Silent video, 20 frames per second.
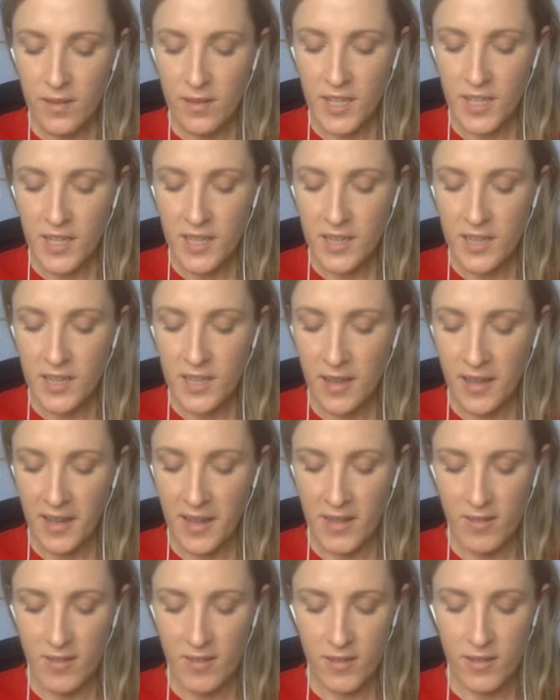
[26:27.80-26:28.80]
Tina and
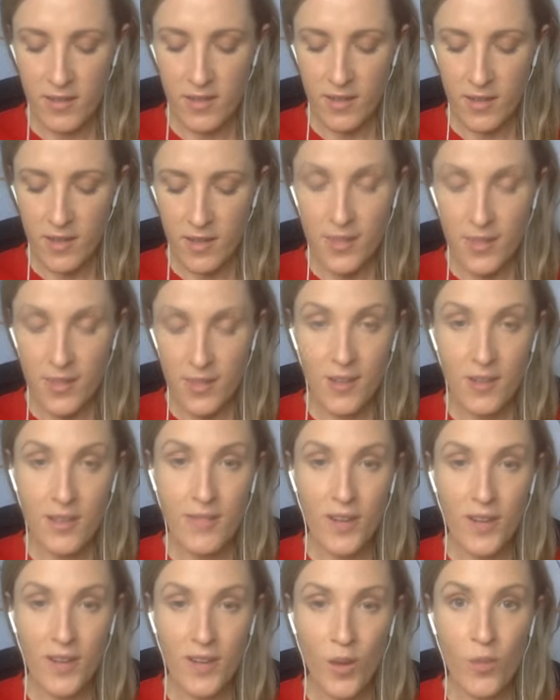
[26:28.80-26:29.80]
Kevin, they're
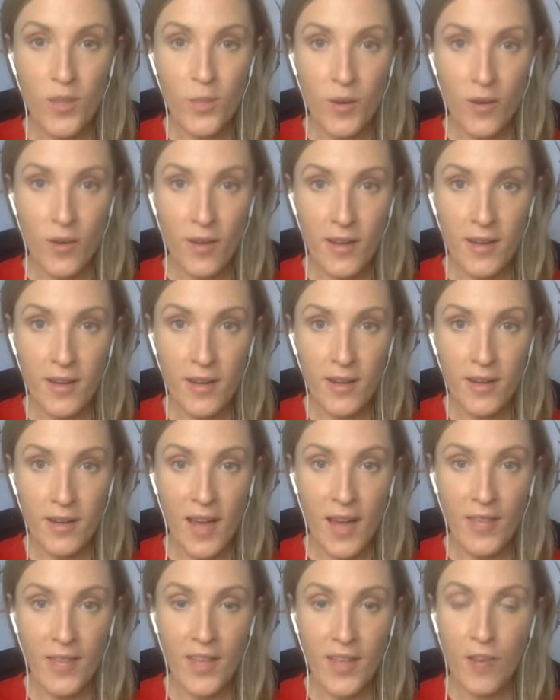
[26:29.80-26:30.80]
living up in the Burren
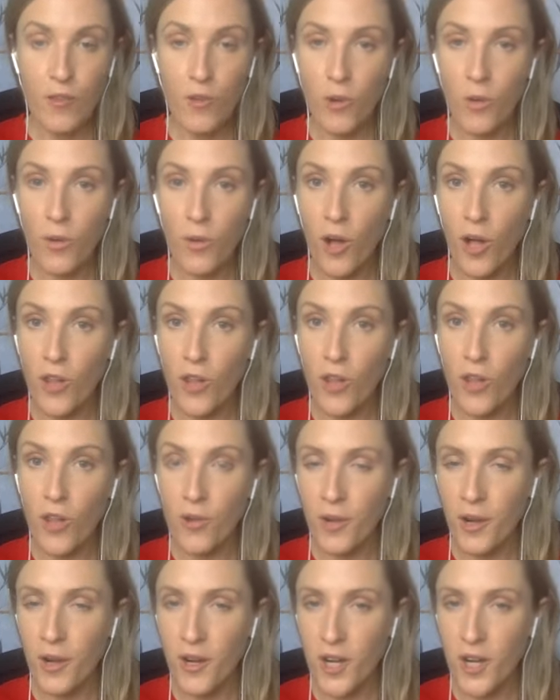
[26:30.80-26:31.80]
and they grow all their
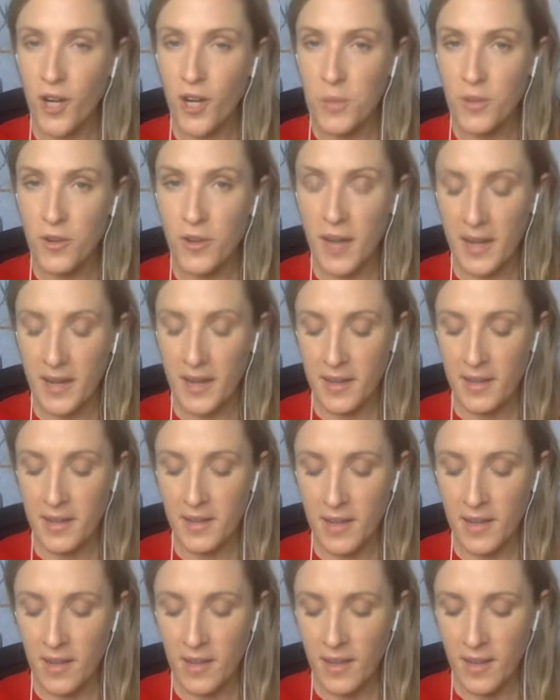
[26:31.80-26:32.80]
own herbs
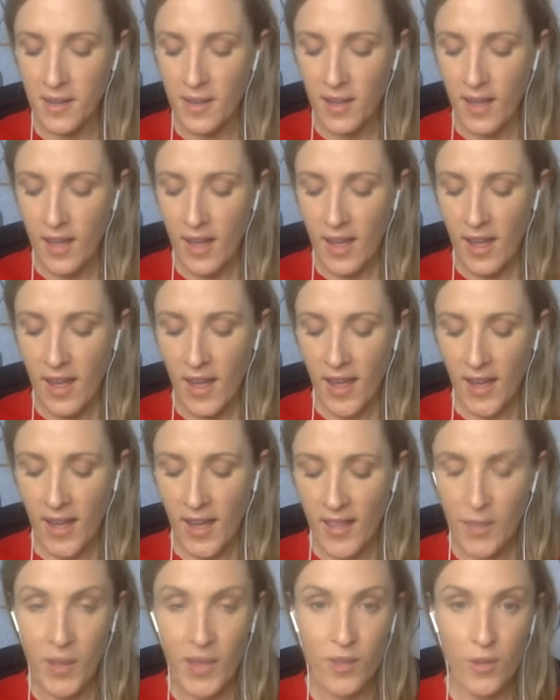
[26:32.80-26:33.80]
organically and
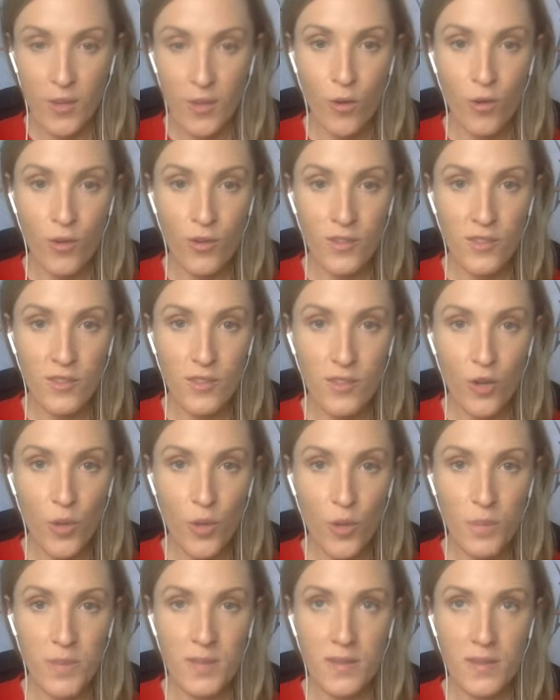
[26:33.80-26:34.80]
they make their own
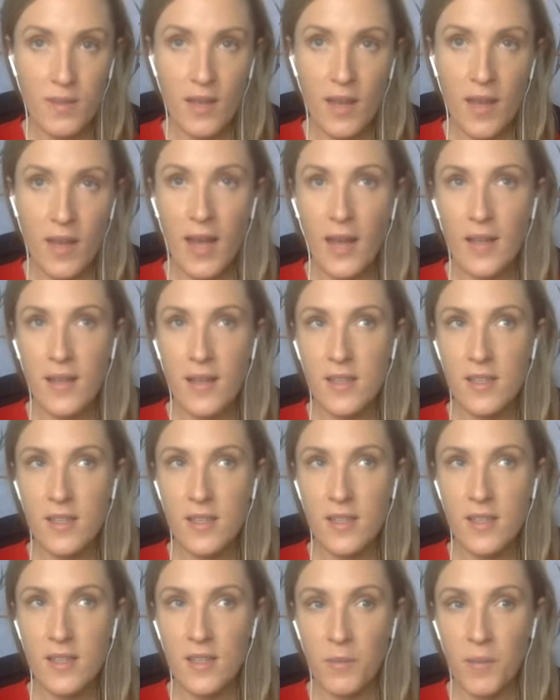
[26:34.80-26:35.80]
soaps. And
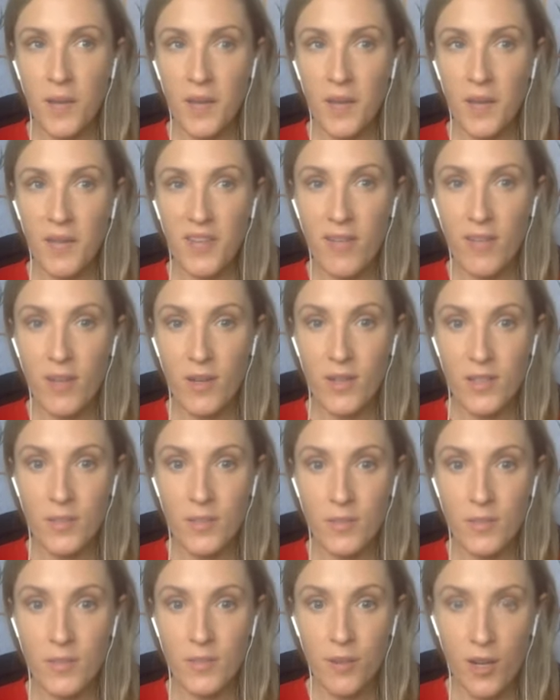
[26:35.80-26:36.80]
my favorite
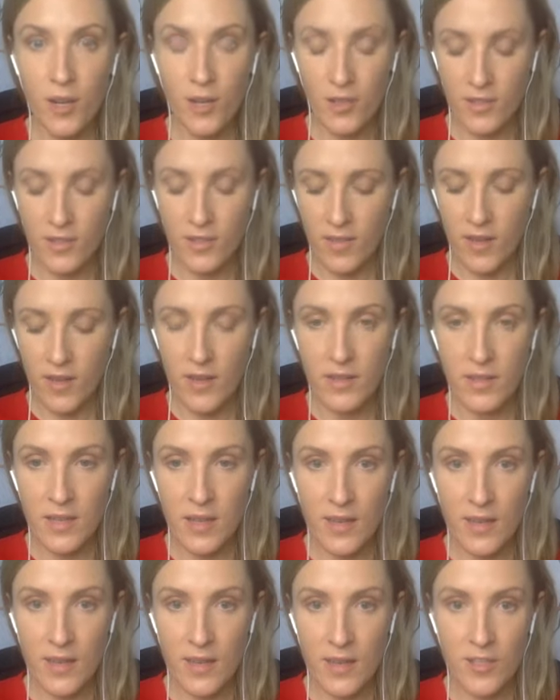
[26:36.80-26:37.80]
products of theirs
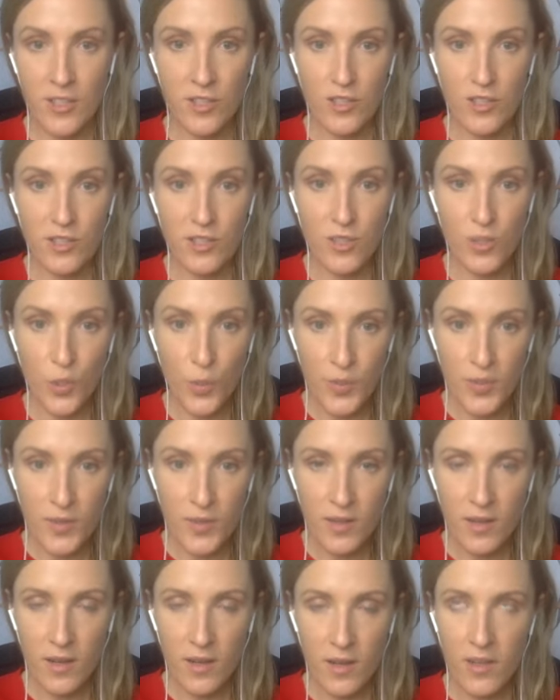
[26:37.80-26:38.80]
are their soaps
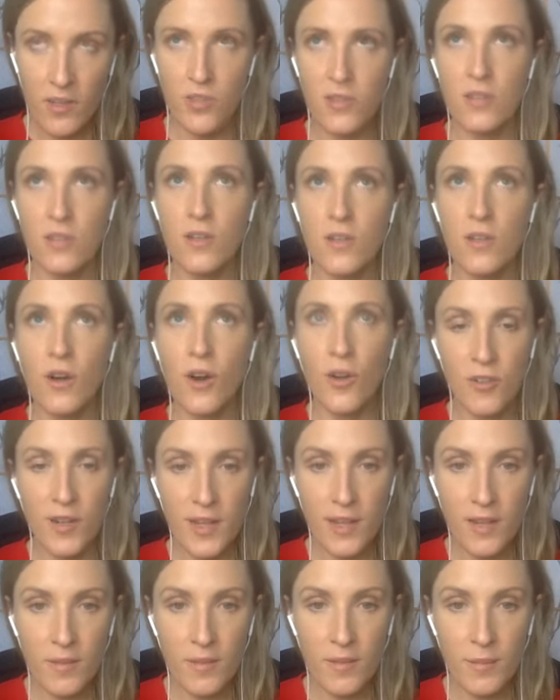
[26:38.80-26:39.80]
are just
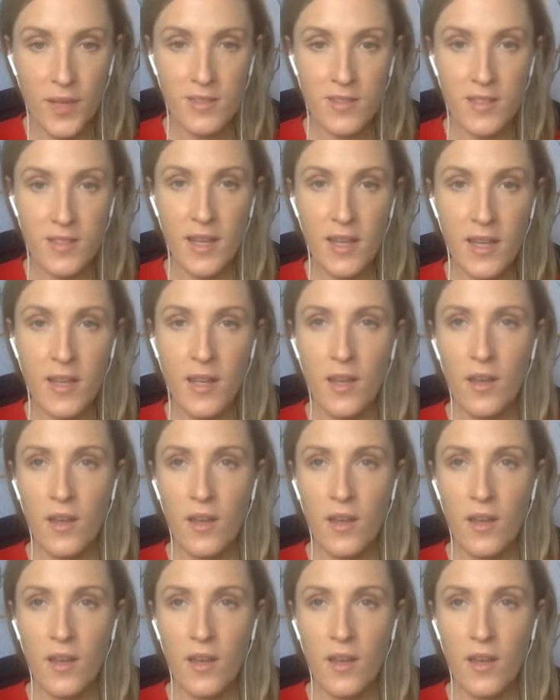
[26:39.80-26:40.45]
unreal, because they